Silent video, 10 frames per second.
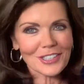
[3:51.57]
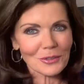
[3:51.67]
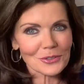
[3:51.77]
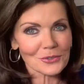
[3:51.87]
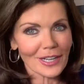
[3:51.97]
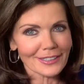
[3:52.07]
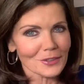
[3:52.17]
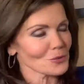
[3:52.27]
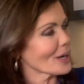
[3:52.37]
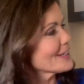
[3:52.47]
she was ready
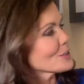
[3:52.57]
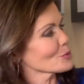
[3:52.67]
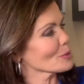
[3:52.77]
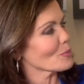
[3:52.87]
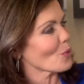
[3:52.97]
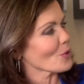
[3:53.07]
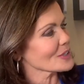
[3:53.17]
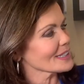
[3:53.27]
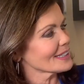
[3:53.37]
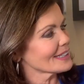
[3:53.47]
to write her
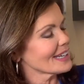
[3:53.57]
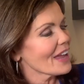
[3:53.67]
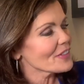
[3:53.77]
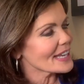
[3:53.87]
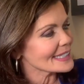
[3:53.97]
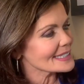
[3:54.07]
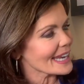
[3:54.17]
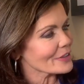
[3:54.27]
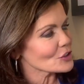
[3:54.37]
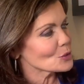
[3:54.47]
report. The next
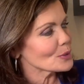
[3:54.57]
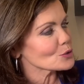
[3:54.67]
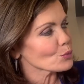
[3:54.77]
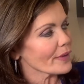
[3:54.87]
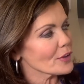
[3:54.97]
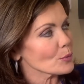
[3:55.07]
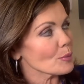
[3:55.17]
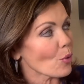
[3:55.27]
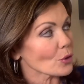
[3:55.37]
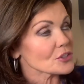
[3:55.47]
day, the students read their
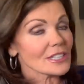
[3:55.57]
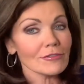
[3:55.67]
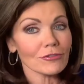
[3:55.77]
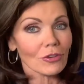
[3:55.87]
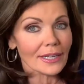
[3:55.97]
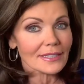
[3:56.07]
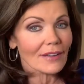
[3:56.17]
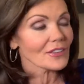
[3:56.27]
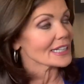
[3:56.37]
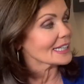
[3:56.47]
reports in front
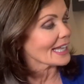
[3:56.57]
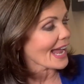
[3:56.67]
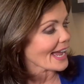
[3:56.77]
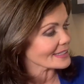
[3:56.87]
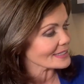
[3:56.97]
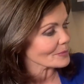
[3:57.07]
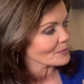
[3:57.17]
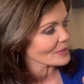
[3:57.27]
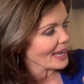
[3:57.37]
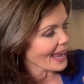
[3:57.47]
of the class.
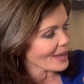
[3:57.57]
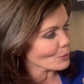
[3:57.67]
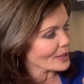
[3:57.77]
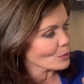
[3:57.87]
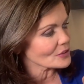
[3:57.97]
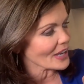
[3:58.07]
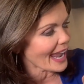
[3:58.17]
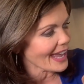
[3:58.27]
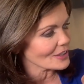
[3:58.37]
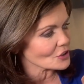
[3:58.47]
And when it was
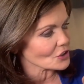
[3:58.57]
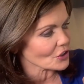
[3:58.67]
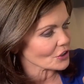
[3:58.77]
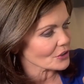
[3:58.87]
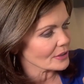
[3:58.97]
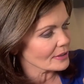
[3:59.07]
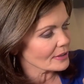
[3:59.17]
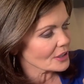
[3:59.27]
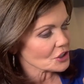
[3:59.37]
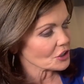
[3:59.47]
Anna's turn,
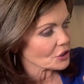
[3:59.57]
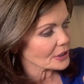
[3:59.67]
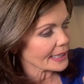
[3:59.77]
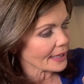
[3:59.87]
she couldn't